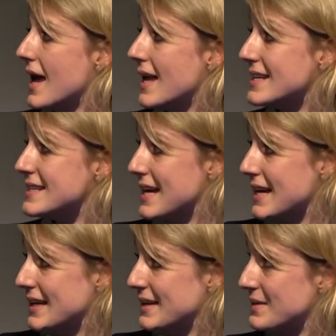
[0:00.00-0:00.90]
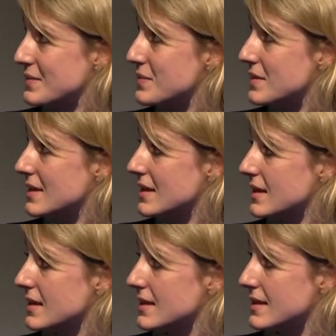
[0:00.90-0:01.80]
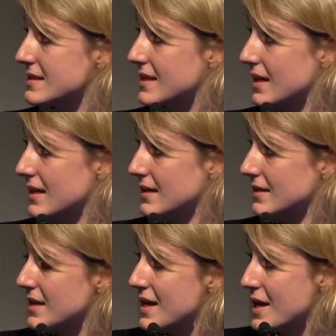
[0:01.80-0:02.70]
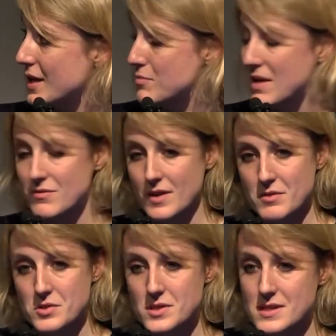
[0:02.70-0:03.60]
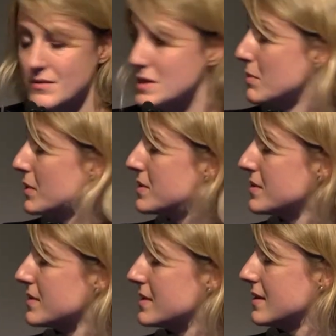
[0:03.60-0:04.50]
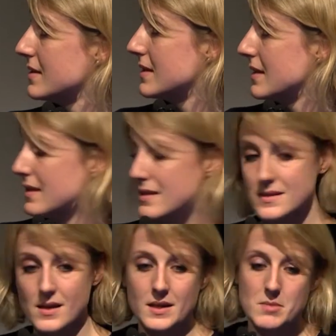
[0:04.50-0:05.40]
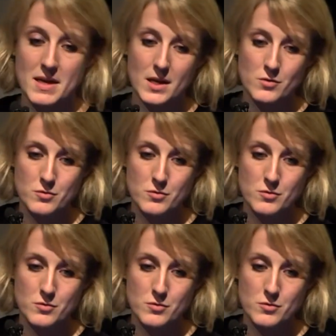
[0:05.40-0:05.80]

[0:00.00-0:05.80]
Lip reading: In a day, this guy can make 570 bottles. This guy can make over